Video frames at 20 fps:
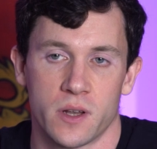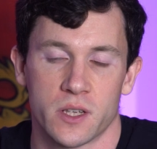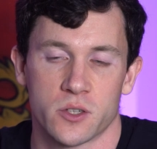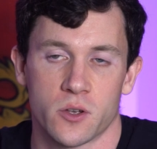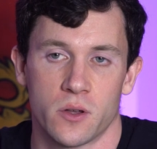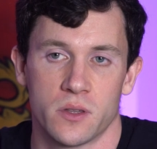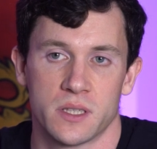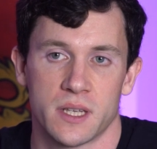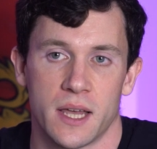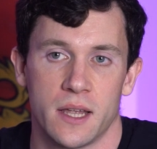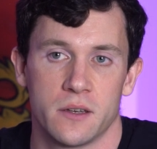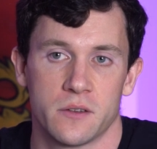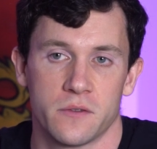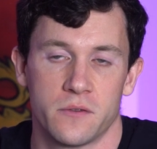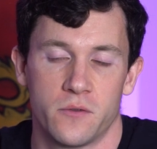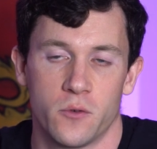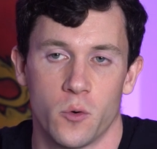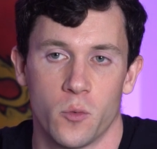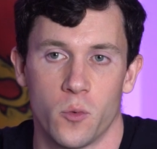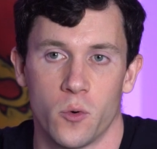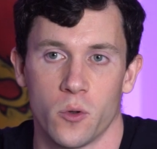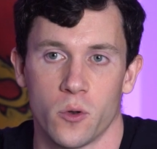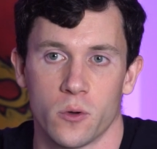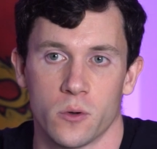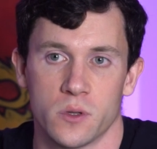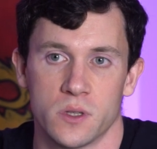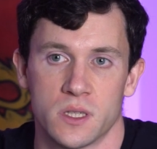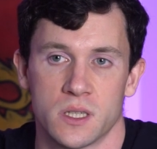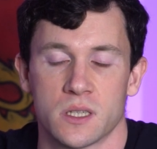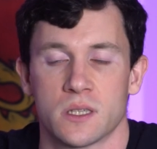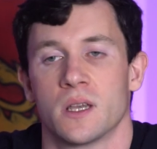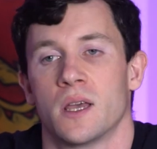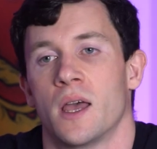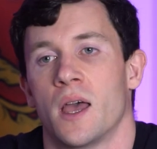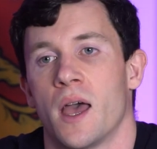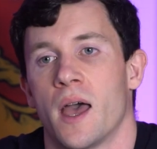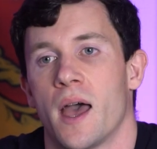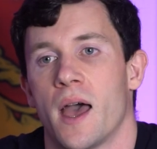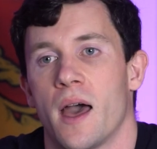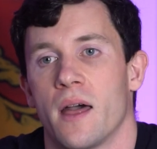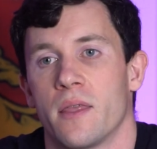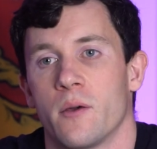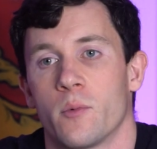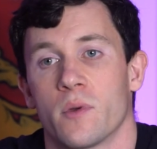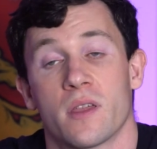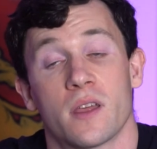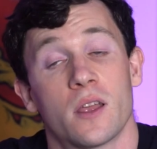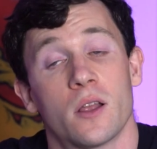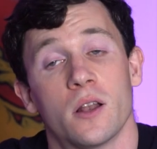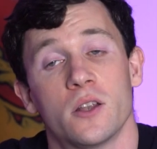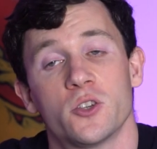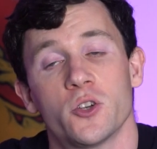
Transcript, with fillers: release content for Warlords uh, that we think you'll